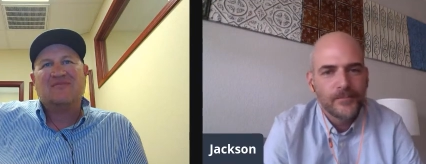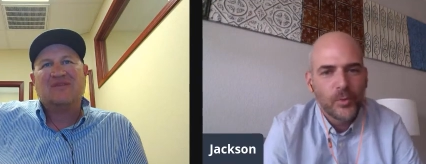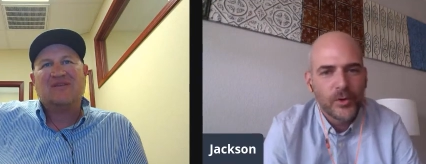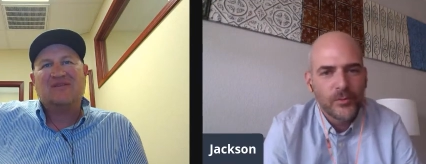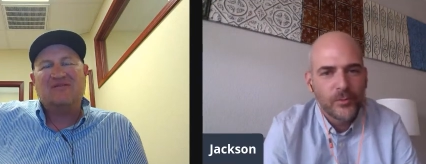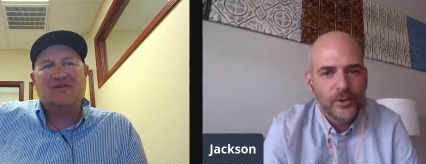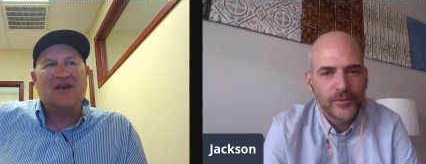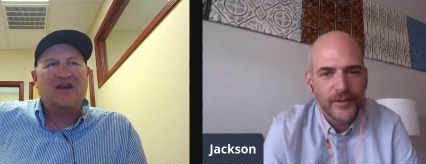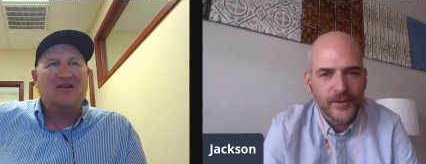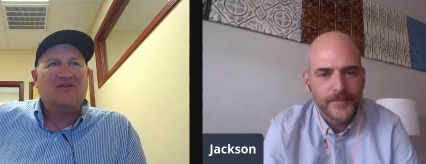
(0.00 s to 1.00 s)
Speaker 1: What do you, what do you
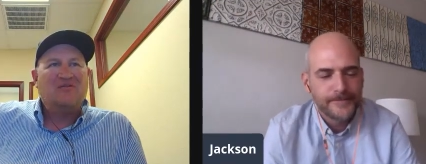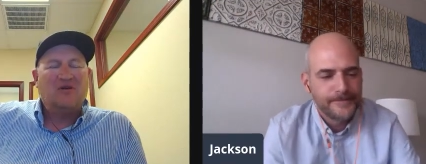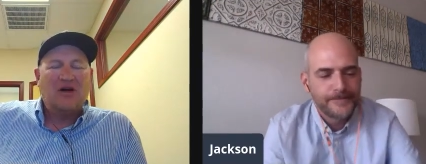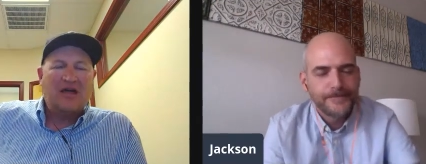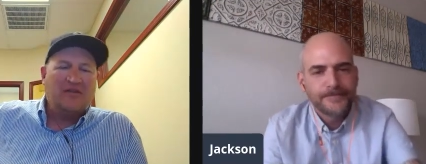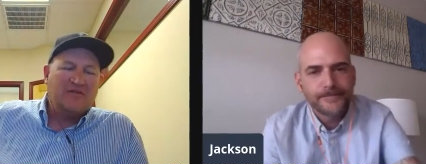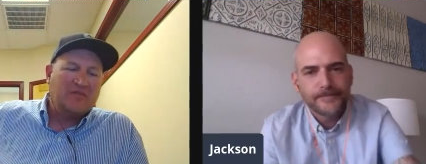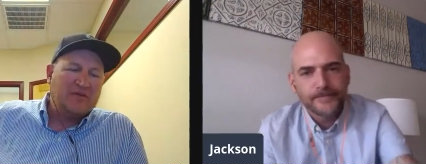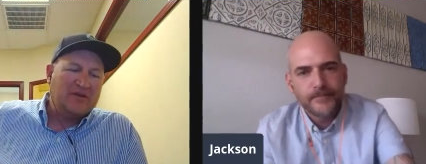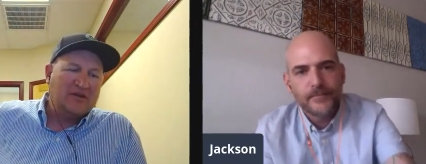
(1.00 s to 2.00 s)
yeah. think?
Speaker 2: Well, I lived
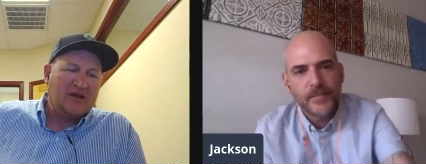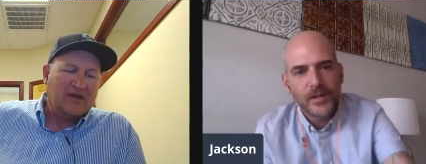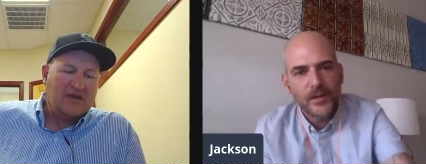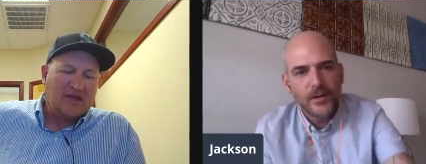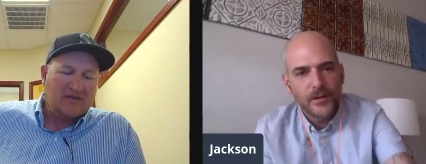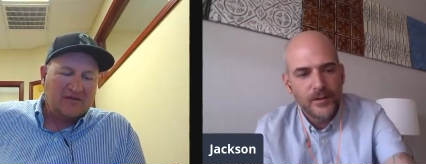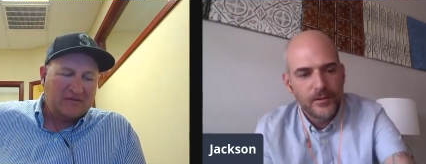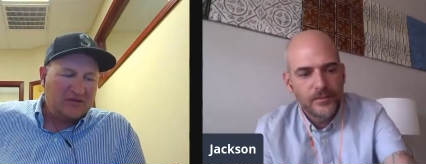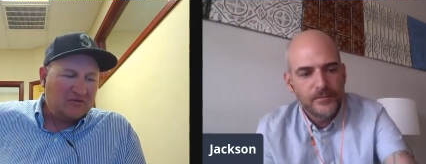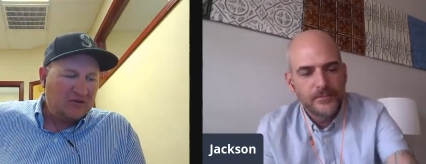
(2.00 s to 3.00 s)
up in uh, I lived
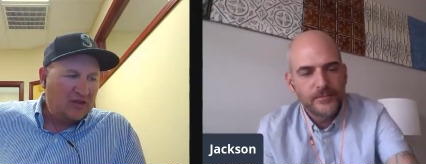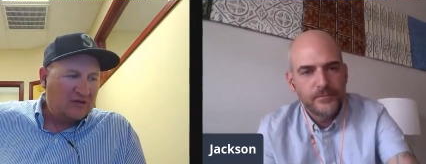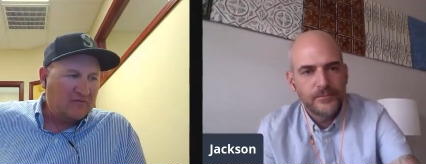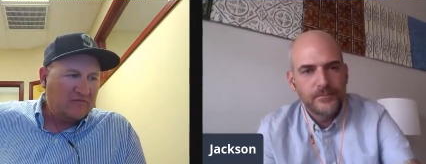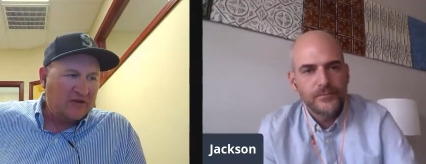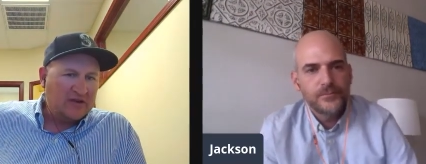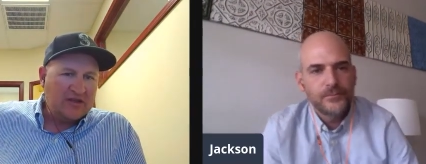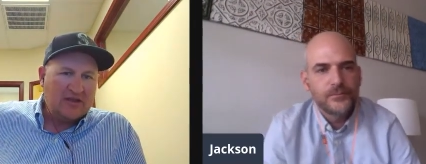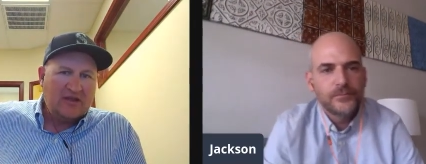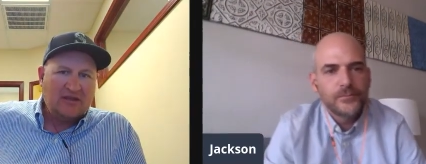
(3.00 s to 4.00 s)
in a really
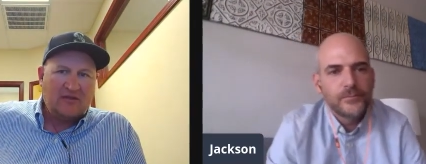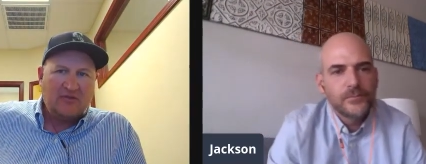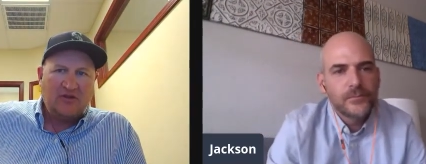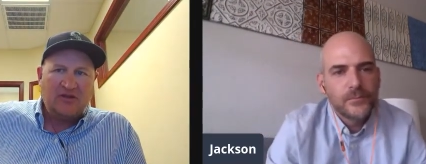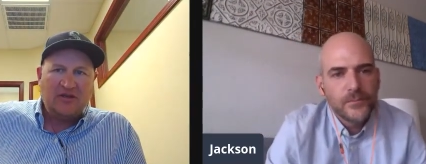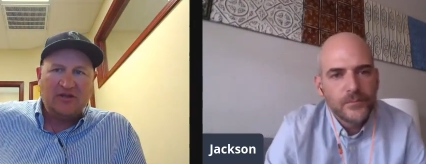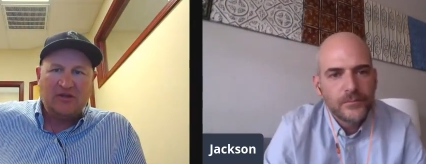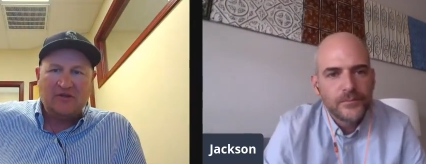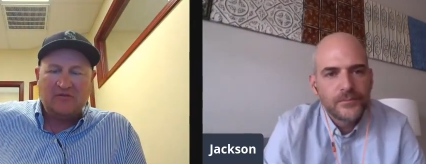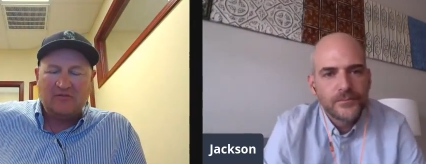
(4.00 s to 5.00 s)
funky community
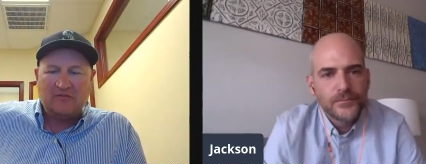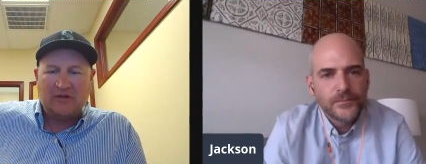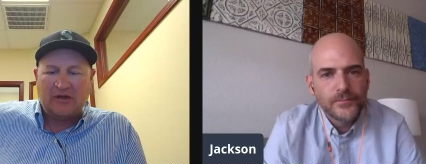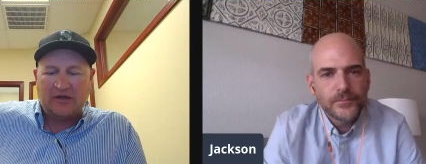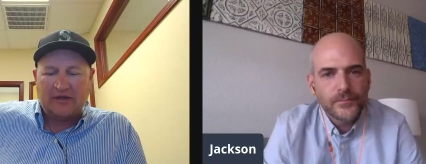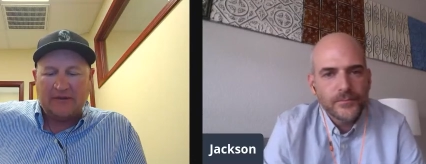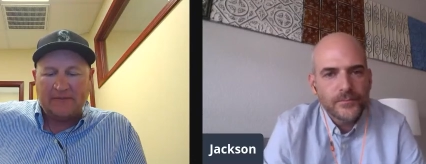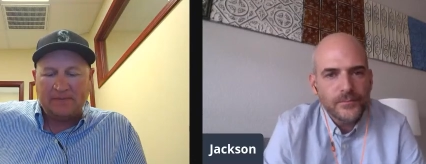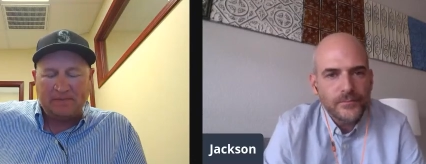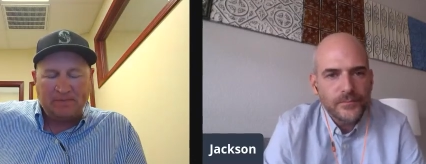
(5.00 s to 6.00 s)
that uh,
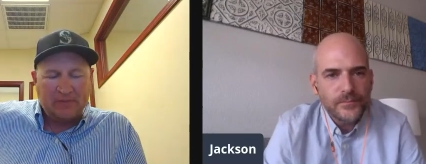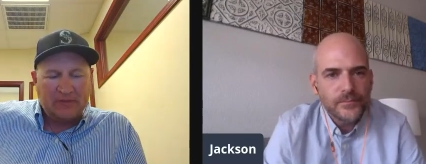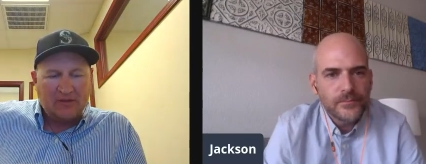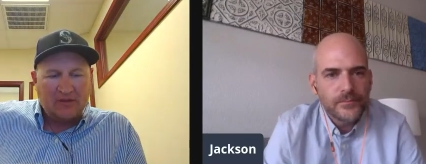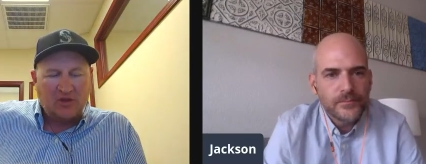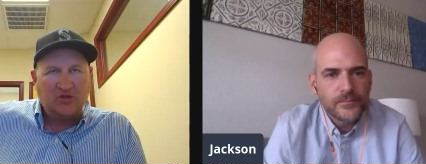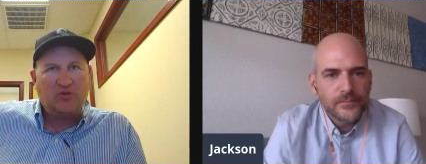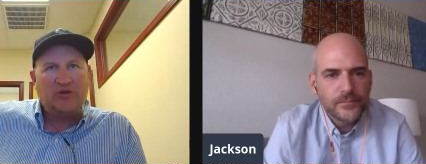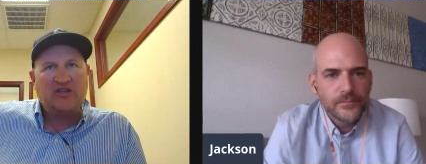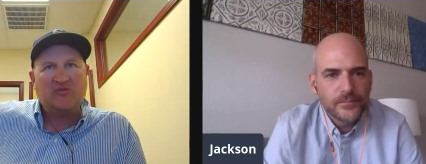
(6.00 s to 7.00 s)
called
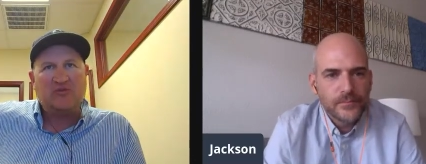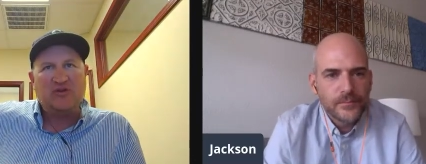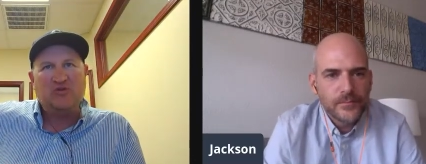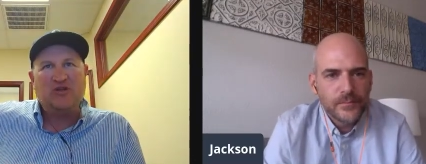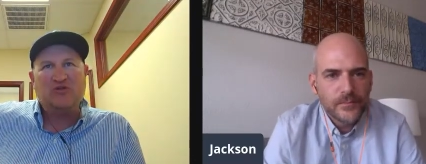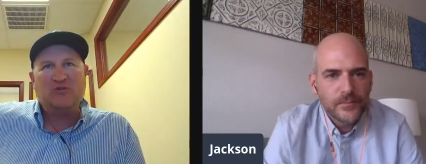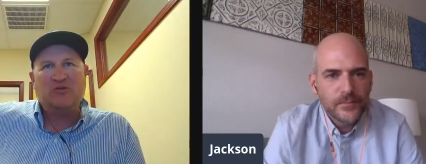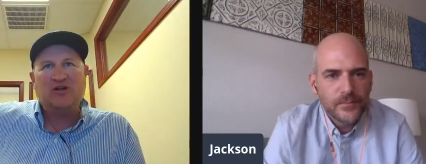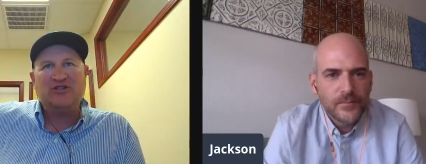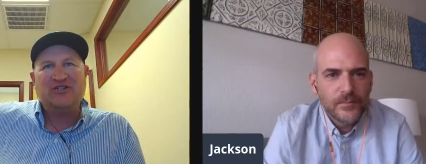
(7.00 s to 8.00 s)
Twisp in Winthrop,
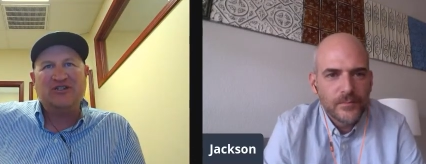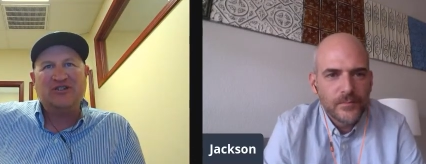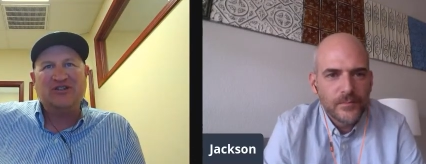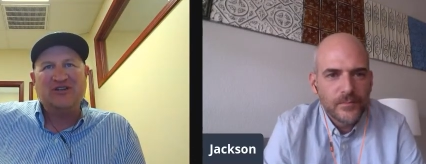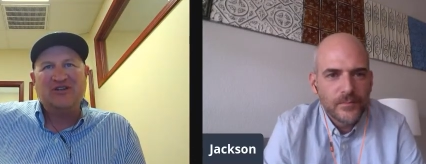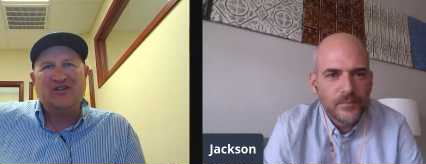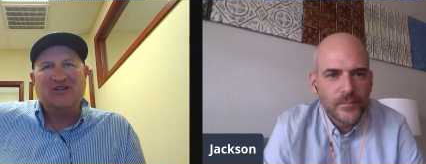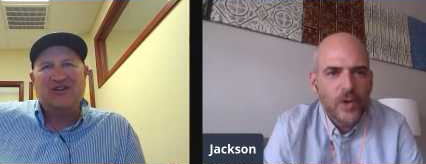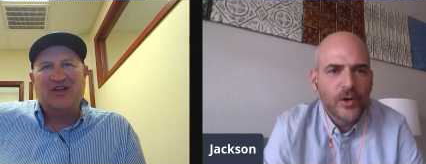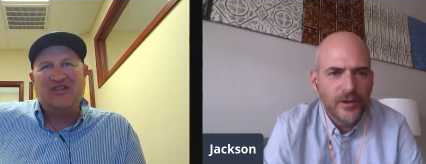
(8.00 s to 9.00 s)
Washington.
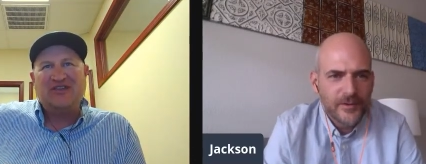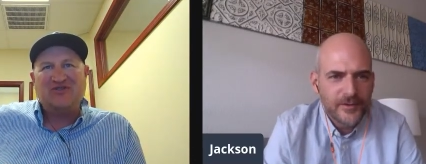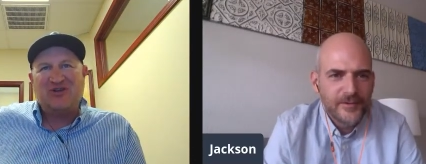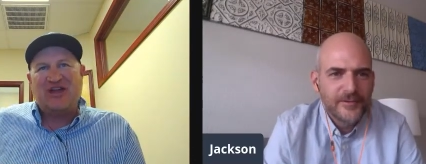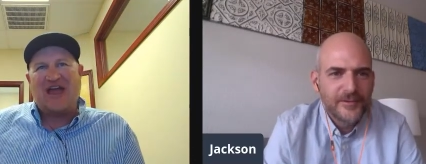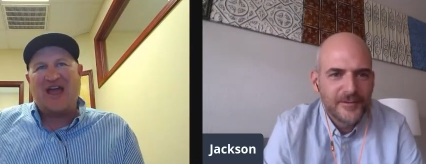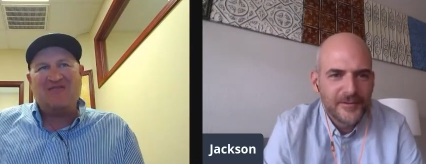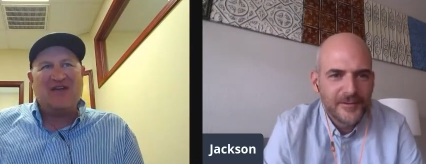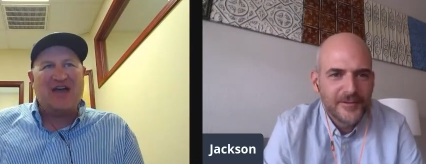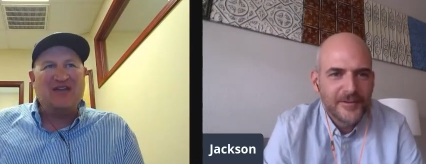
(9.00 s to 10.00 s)
Okay, and they sort of have
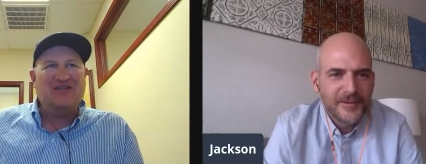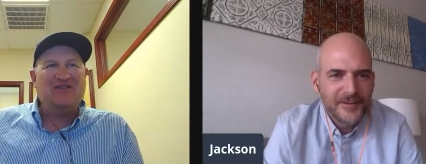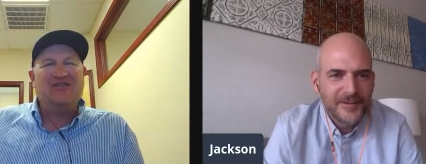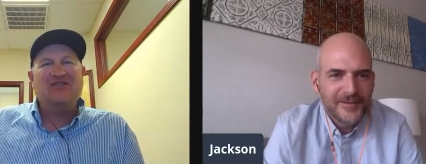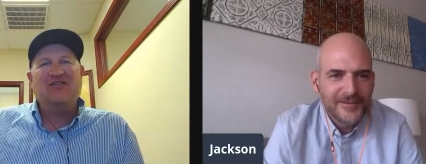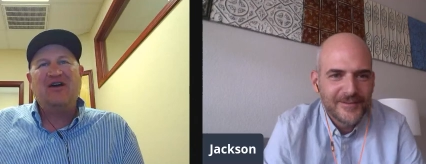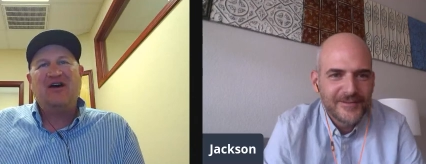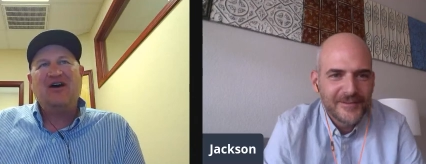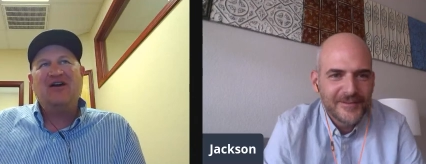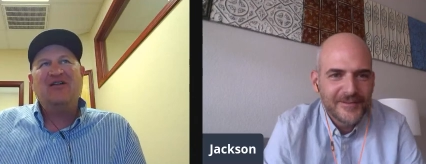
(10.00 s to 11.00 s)
that.
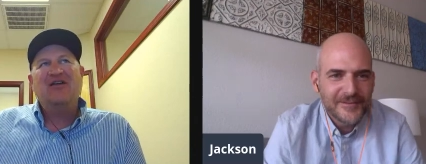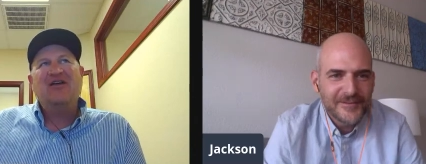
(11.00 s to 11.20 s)
Uh,